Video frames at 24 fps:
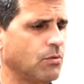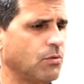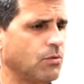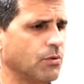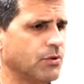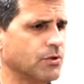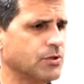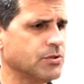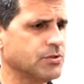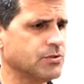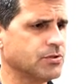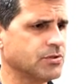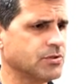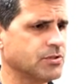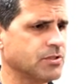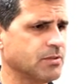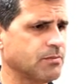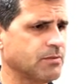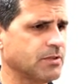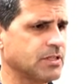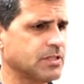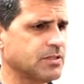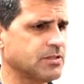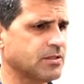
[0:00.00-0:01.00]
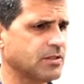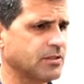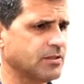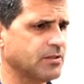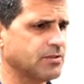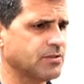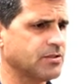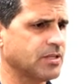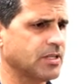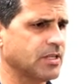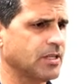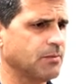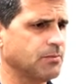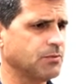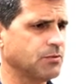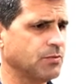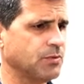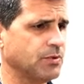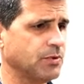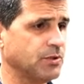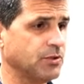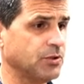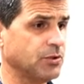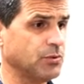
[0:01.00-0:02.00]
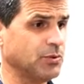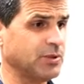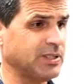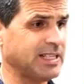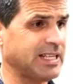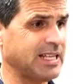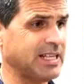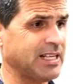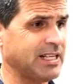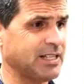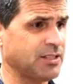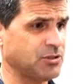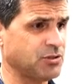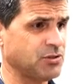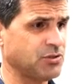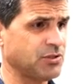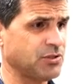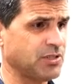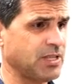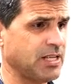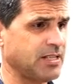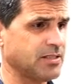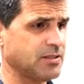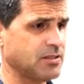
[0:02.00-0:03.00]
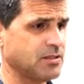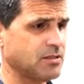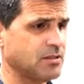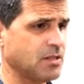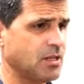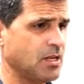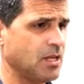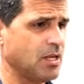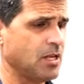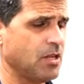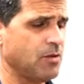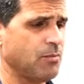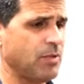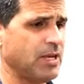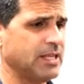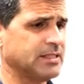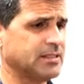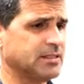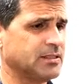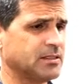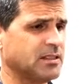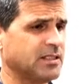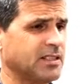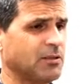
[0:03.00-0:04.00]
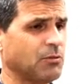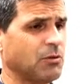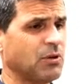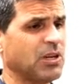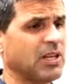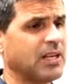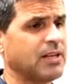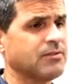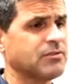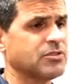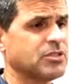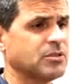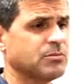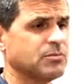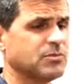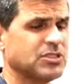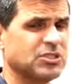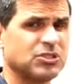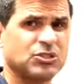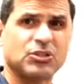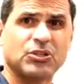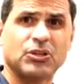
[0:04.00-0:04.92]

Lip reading: or using some of these other setups when they're doing gait exercises. Basically, they want to have something